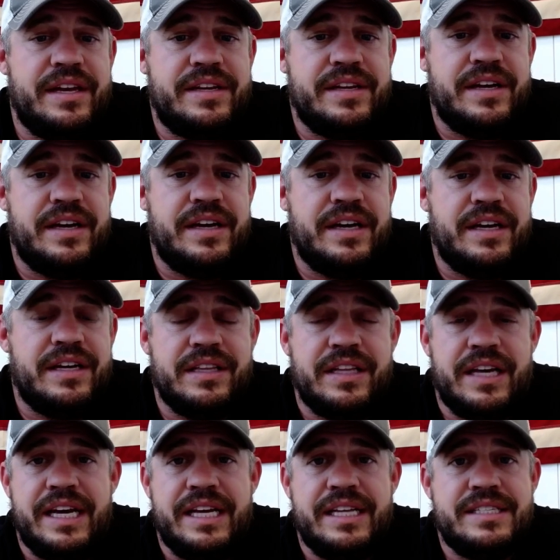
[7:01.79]

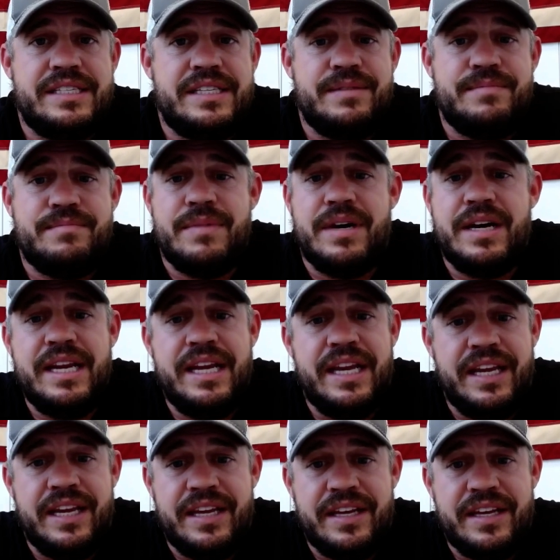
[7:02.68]
aligns the
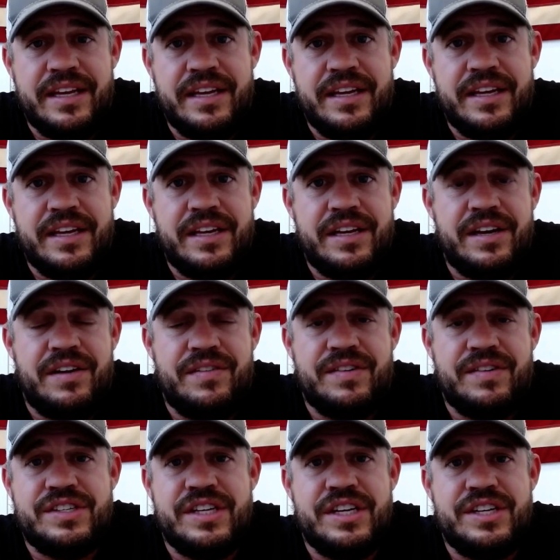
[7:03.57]
money
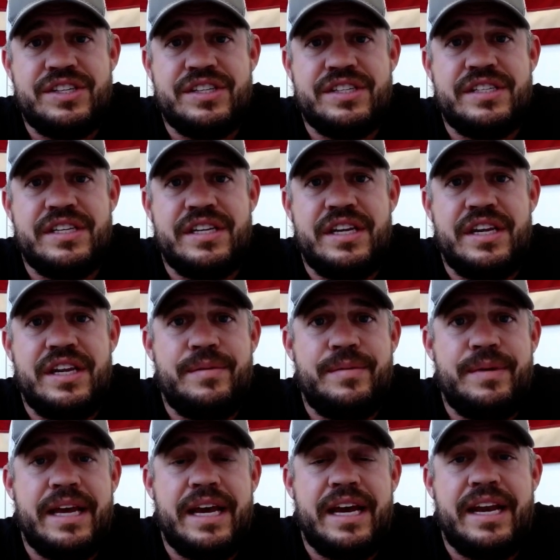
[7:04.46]
conversations that need to
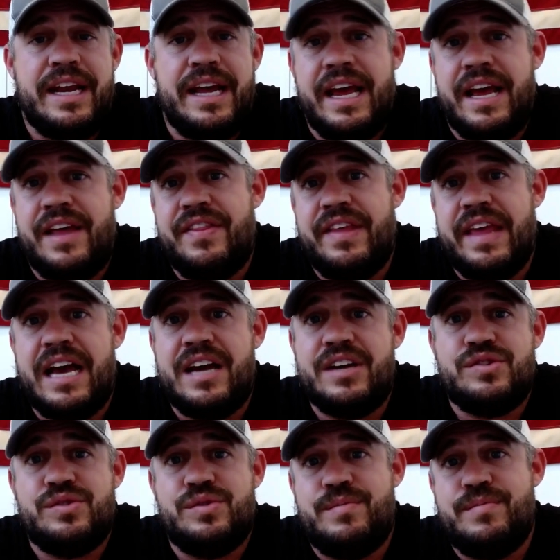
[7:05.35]
be had and the
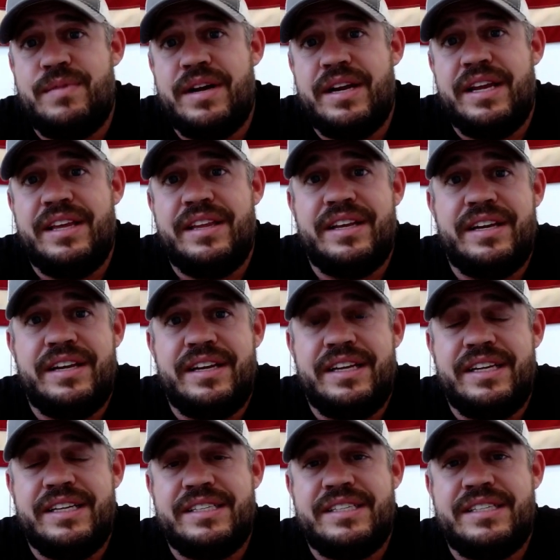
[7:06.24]
actual money
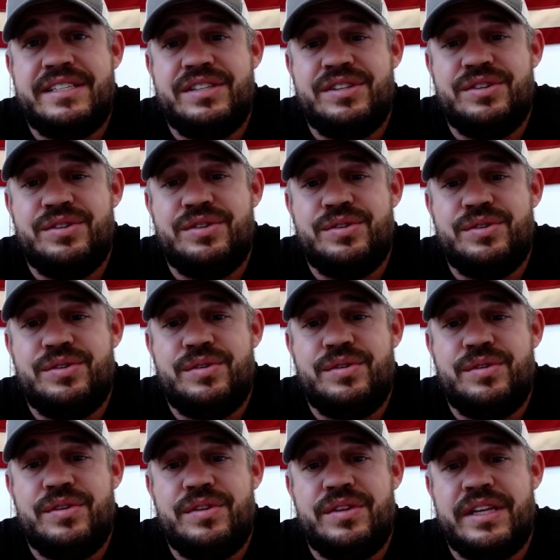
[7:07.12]

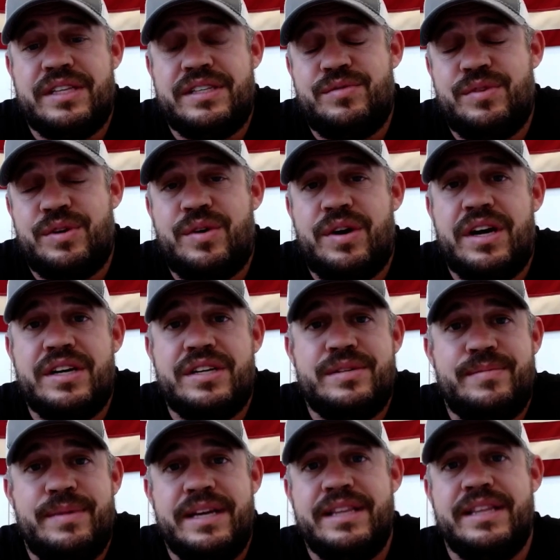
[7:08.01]
that's required
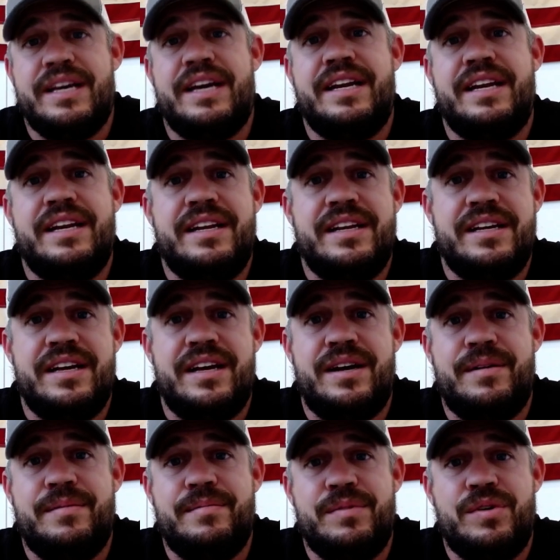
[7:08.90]
to make that
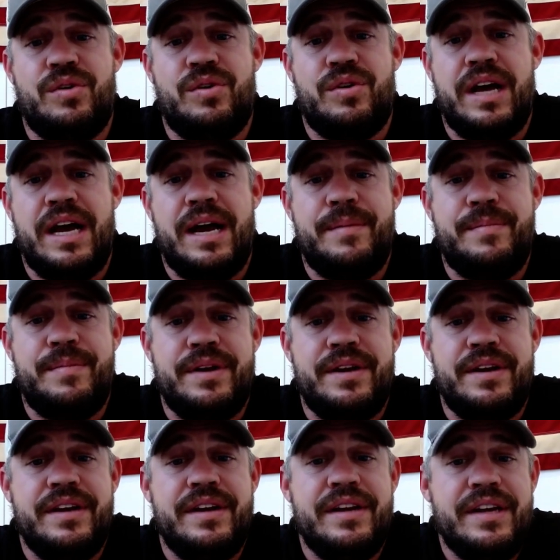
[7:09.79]
goal
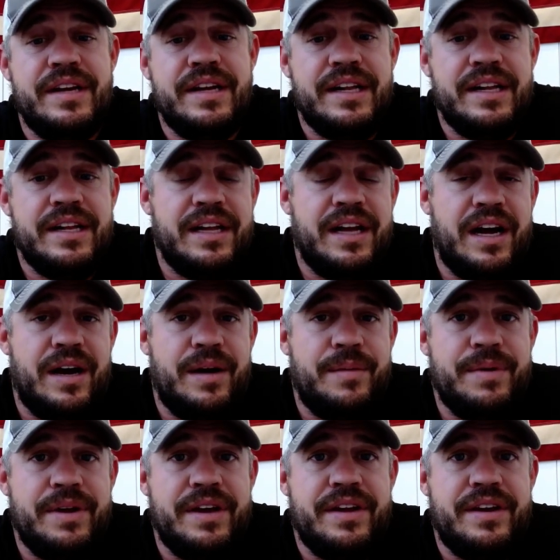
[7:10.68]
happen.
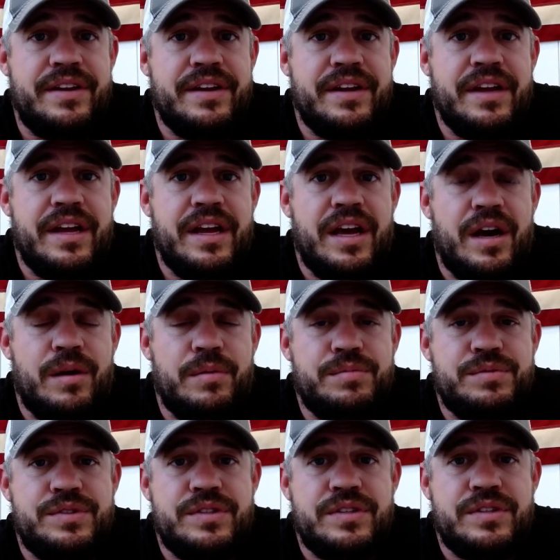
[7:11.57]
It
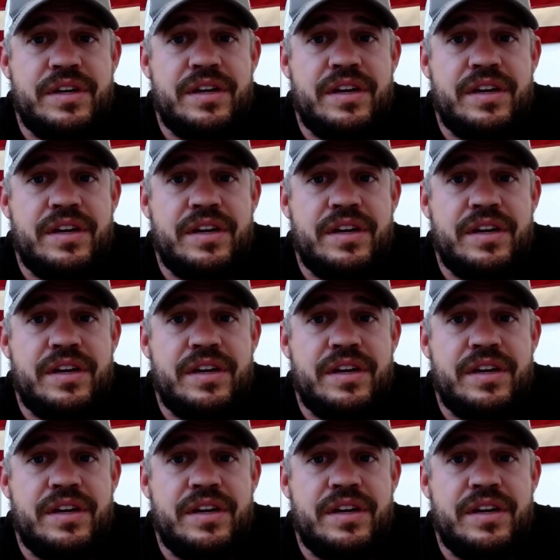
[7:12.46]
helps